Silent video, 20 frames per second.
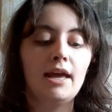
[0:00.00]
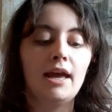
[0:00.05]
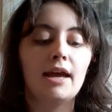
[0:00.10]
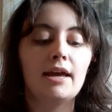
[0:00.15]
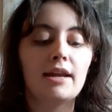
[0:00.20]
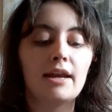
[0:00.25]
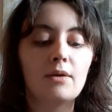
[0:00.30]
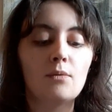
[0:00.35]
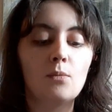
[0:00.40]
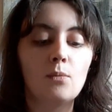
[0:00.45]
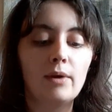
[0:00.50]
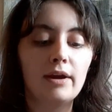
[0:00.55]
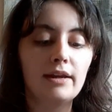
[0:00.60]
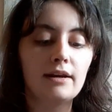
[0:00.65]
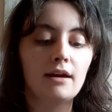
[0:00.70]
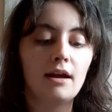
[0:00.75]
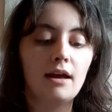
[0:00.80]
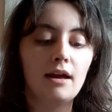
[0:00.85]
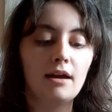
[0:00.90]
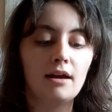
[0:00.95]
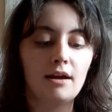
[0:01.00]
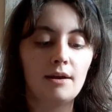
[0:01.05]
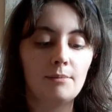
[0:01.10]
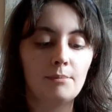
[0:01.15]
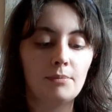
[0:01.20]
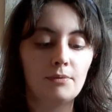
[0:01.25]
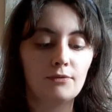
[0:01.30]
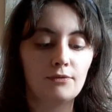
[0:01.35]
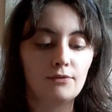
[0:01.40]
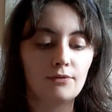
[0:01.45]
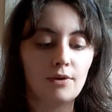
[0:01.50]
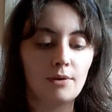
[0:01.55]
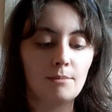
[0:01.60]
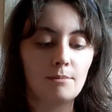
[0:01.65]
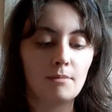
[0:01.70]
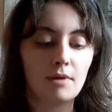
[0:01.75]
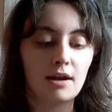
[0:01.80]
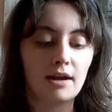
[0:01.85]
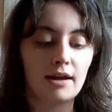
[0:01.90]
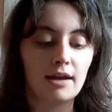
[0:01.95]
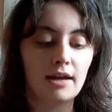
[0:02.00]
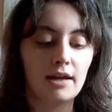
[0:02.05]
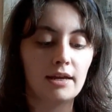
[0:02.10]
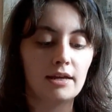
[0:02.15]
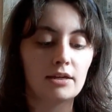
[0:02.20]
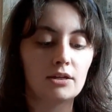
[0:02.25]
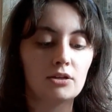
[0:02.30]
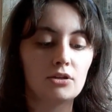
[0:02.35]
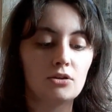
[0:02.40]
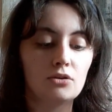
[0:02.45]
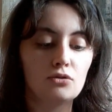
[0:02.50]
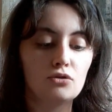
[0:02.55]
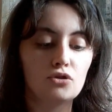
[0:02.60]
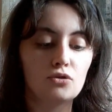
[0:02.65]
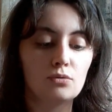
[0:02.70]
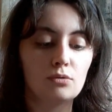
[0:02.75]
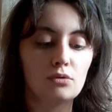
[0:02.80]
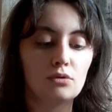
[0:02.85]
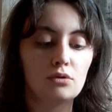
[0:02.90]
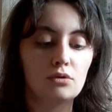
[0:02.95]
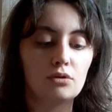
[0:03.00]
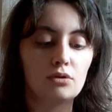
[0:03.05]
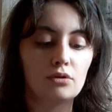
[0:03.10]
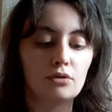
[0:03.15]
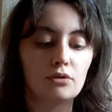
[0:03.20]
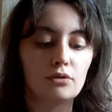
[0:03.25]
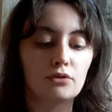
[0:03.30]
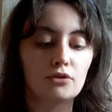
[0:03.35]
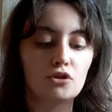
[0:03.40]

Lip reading: And I went up from my usual